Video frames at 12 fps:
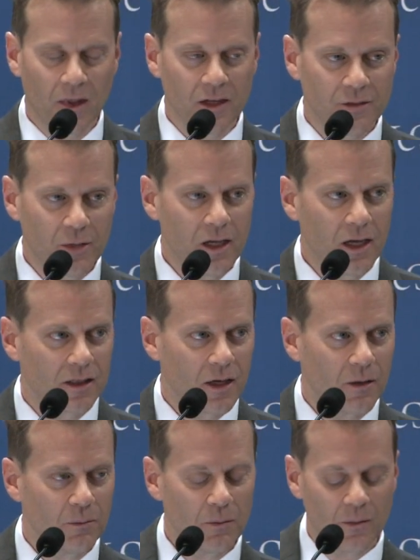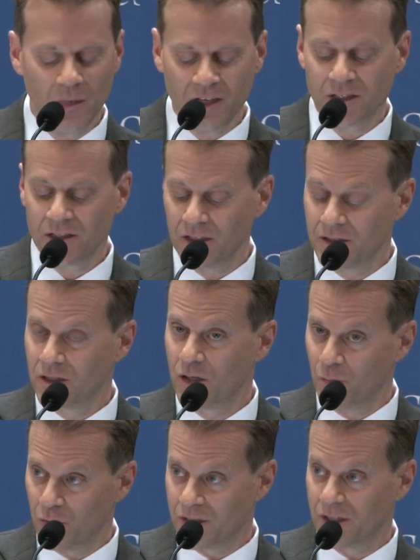Speaking at the Mises
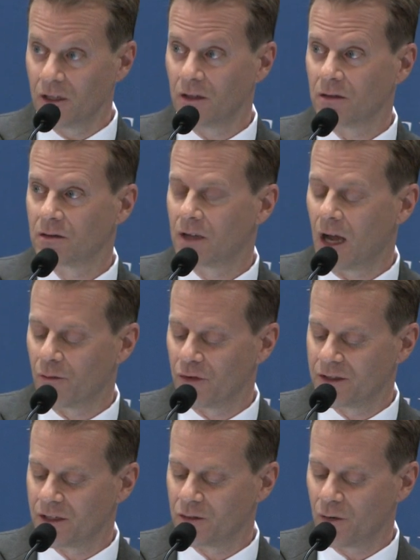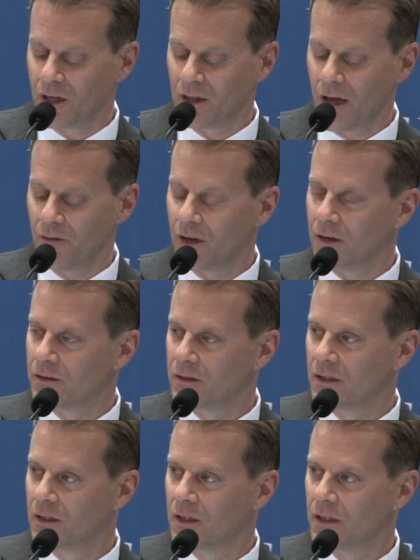Institute Brazil conference in 2011,
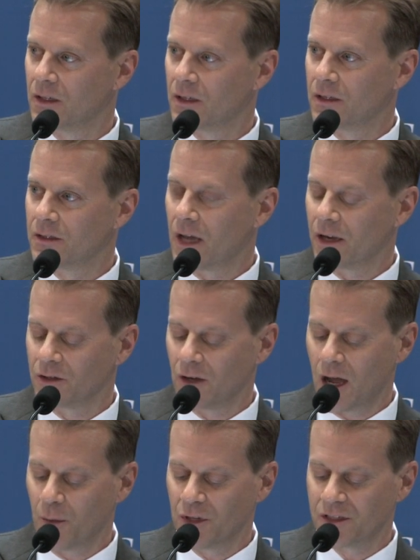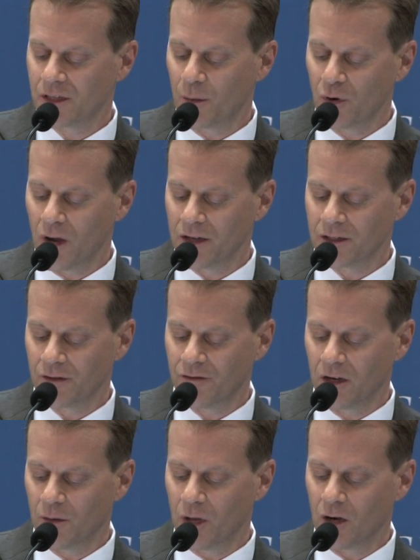Dr. Hoppe summarized the
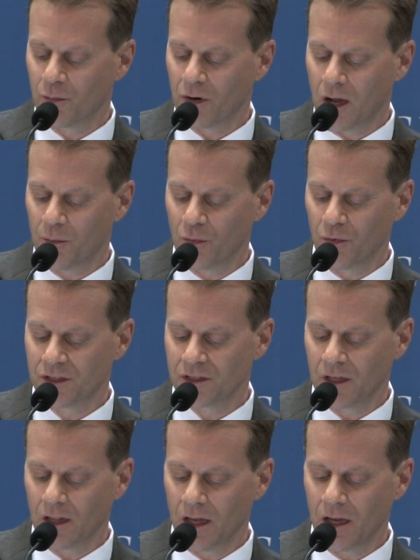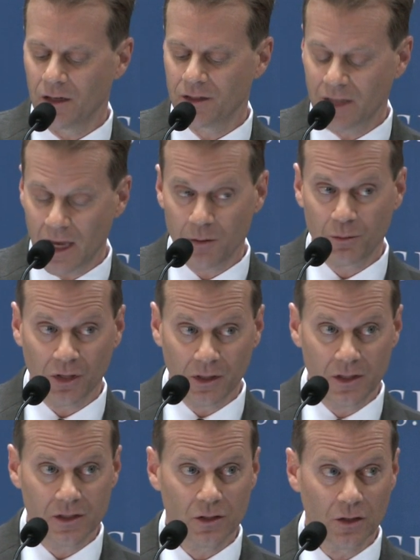fundamental problem with state
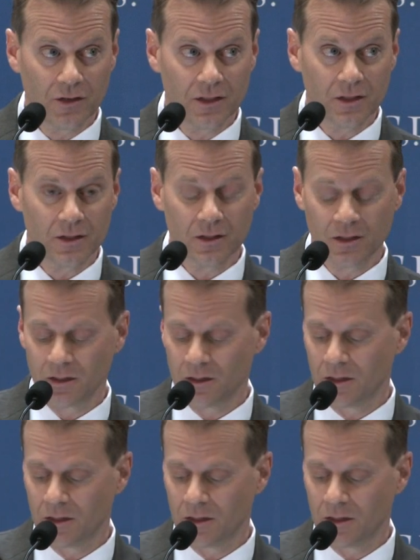police services